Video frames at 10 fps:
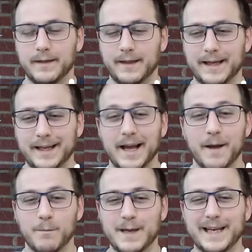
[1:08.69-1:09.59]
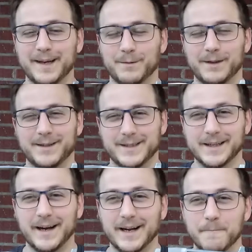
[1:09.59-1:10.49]
the medium
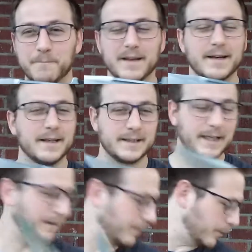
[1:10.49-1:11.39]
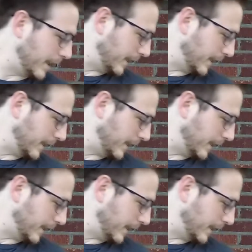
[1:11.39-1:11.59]
Luzon. To give you an